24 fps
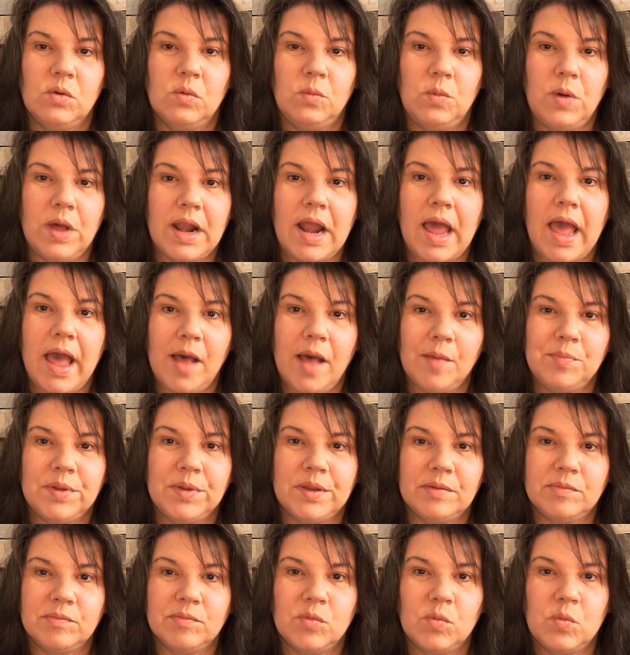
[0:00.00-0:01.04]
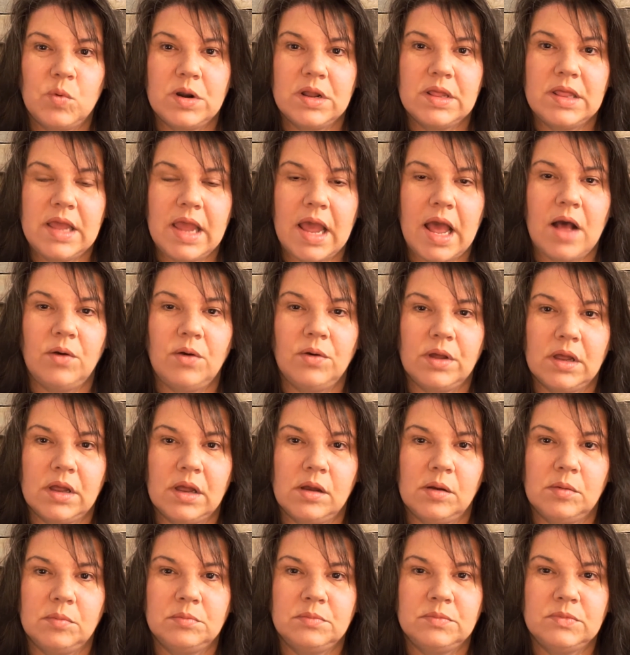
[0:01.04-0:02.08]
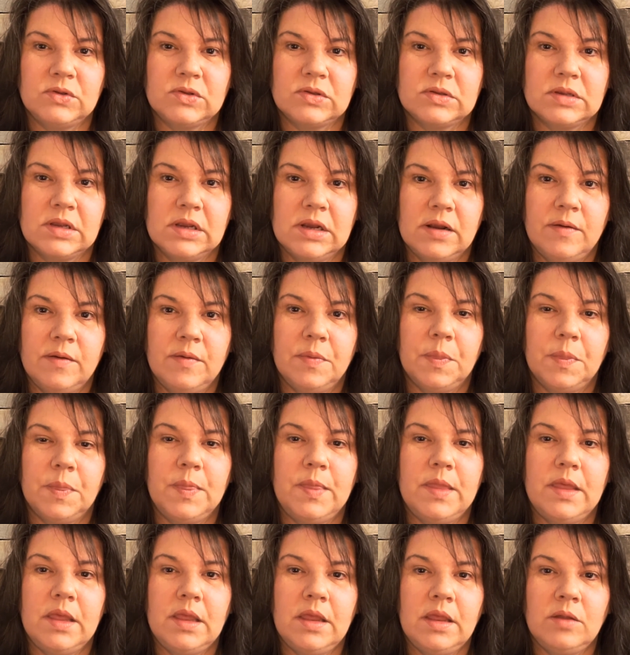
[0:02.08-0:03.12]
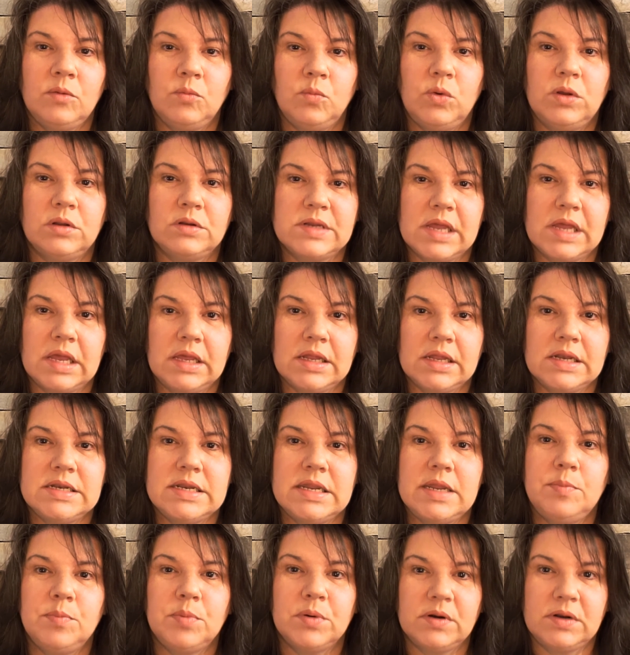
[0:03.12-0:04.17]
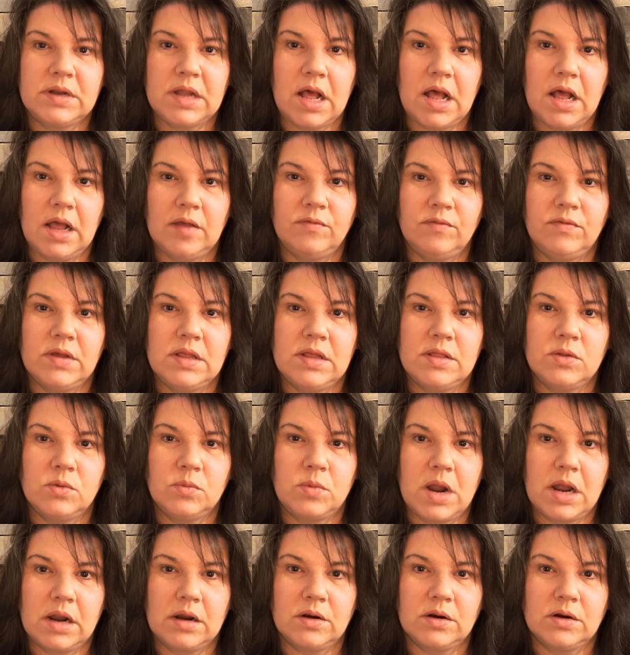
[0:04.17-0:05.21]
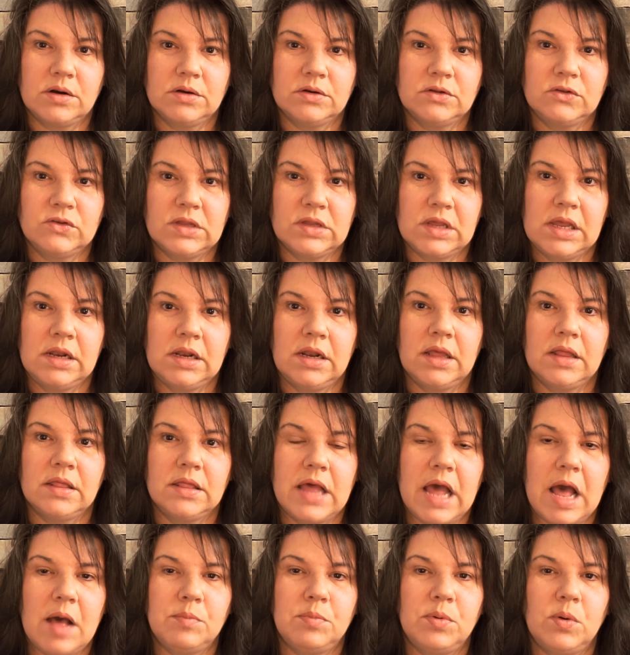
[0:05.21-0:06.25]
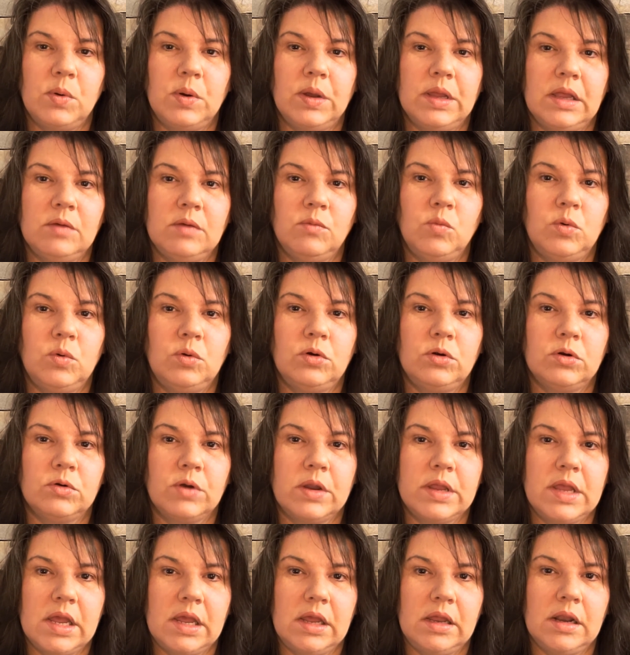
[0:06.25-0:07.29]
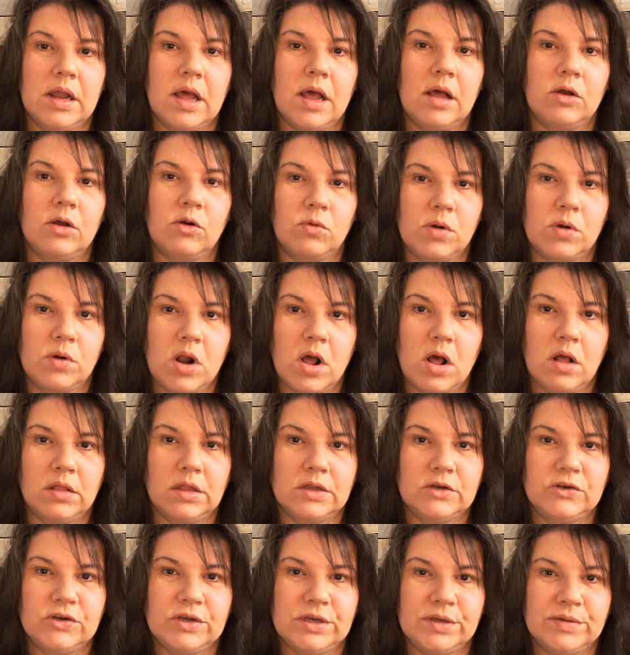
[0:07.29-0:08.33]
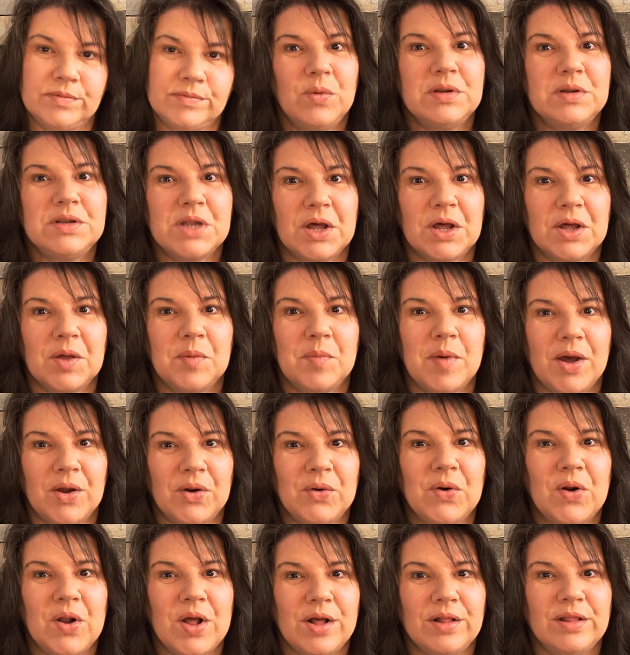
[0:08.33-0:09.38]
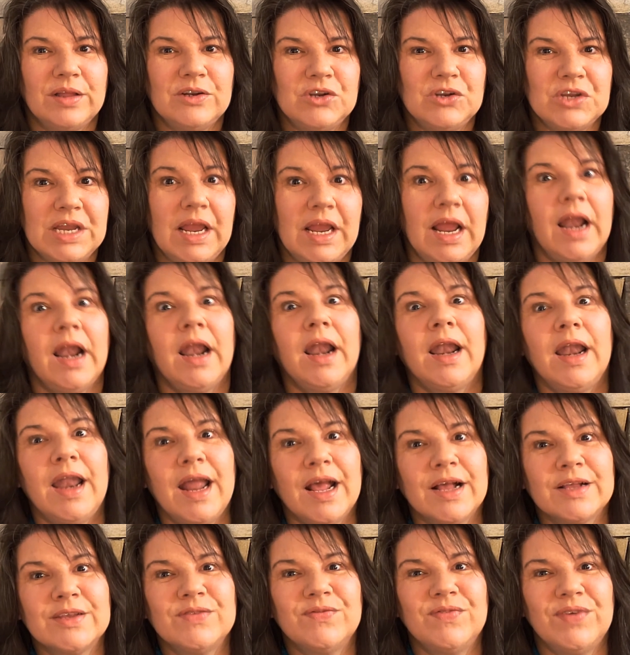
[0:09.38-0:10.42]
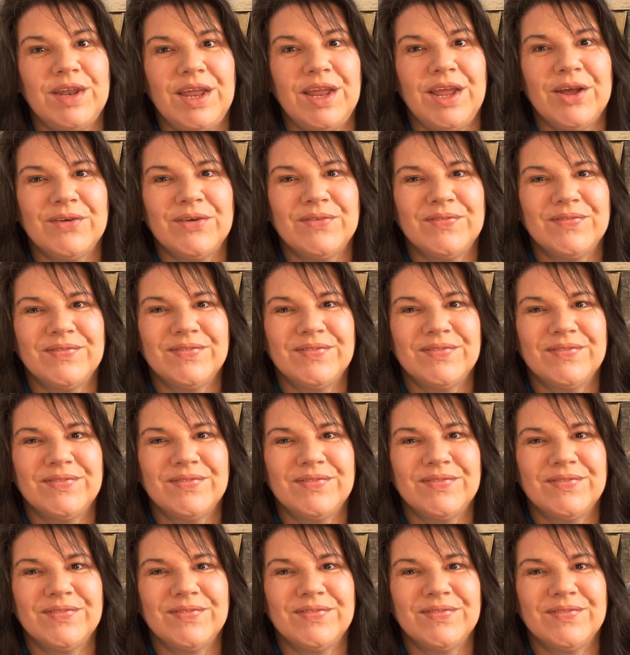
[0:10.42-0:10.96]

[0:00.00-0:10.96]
What happened? What are the outcomes? Then we'll take a deeper dive in the records, and at that point we'll create a chronology. We'll talk about chronology next video.